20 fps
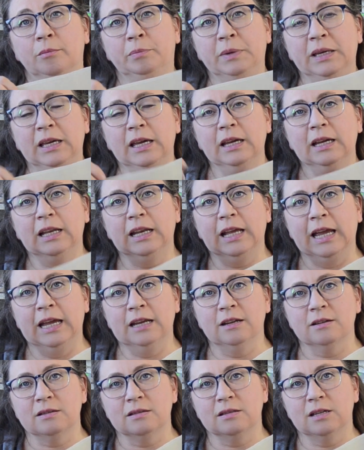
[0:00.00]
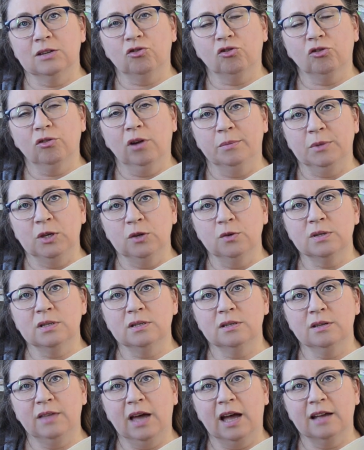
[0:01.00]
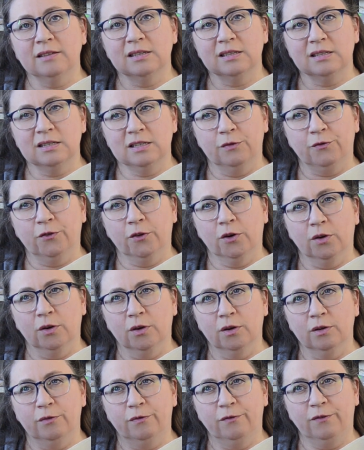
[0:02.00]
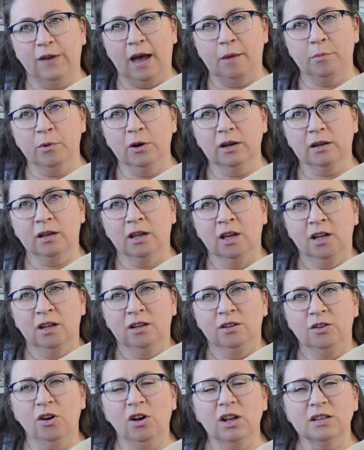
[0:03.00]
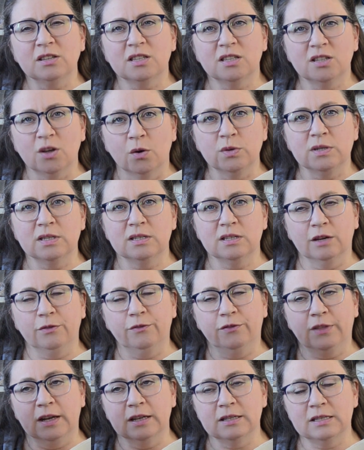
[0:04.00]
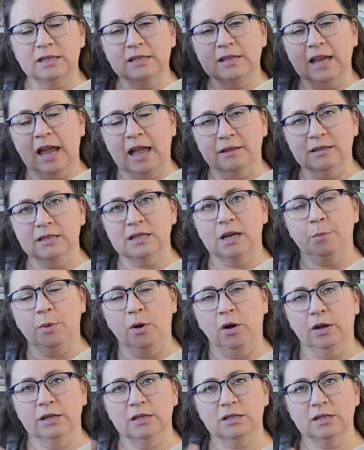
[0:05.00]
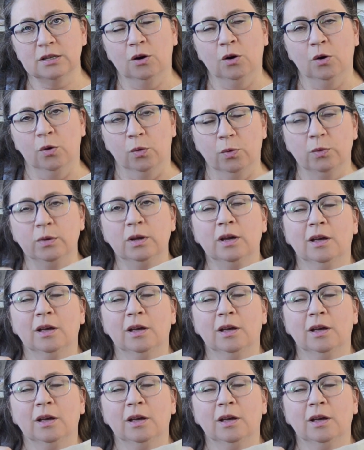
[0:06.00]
Being an Ada stitcher, I'm used to that stiffer fabric. Not so stiff that it stands up on its own,